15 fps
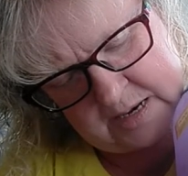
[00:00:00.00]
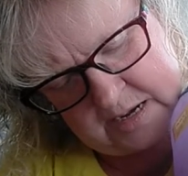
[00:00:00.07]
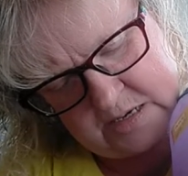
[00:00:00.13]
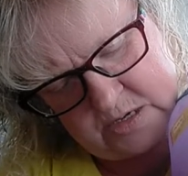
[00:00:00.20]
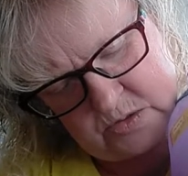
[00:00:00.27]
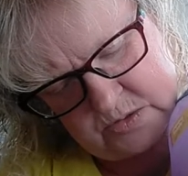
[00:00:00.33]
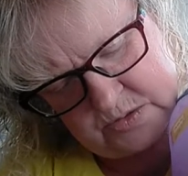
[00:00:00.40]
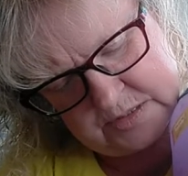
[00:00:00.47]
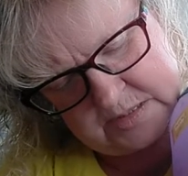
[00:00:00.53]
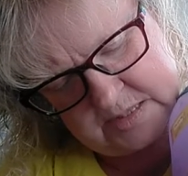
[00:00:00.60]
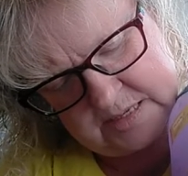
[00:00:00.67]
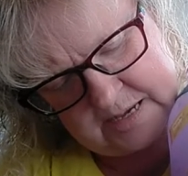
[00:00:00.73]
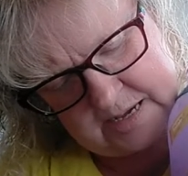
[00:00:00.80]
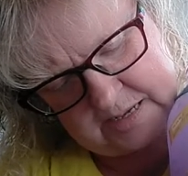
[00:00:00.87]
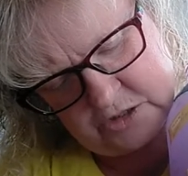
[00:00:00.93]
I use the
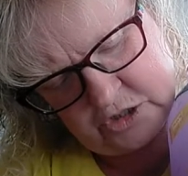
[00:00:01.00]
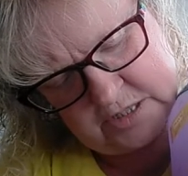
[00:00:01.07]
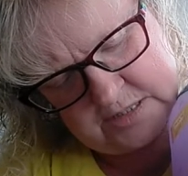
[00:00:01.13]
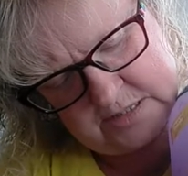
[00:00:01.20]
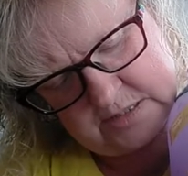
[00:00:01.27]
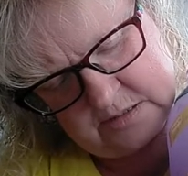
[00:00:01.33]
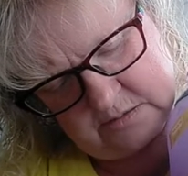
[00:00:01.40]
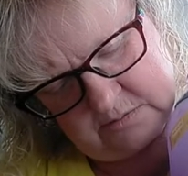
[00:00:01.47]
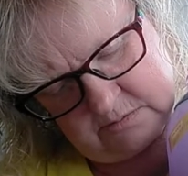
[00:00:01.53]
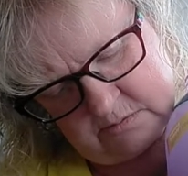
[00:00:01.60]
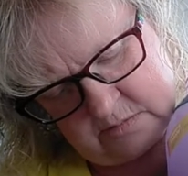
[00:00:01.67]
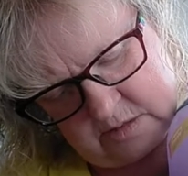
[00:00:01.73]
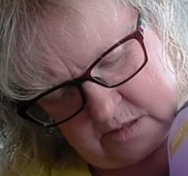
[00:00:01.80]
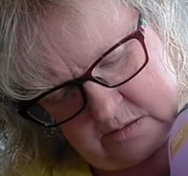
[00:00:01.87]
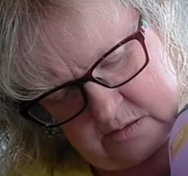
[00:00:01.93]
edges,
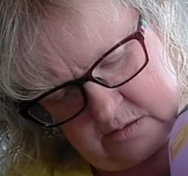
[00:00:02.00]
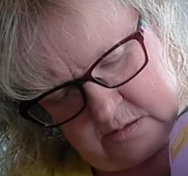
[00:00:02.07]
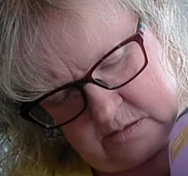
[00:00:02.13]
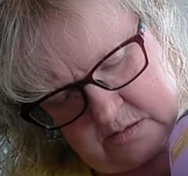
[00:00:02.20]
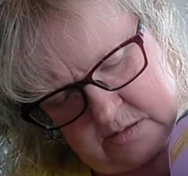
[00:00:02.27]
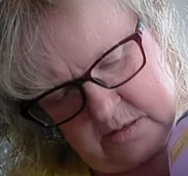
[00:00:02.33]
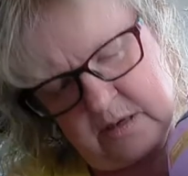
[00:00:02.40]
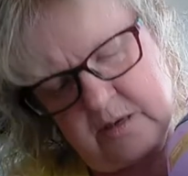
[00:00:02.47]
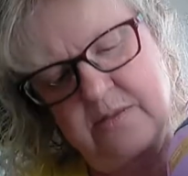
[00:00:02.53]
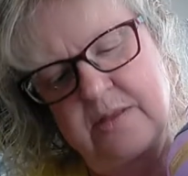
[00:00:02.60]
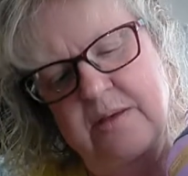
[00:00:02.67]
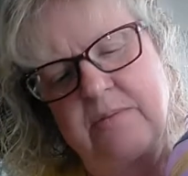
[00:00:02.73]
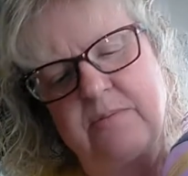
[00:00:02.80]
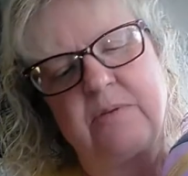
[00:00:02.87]
the,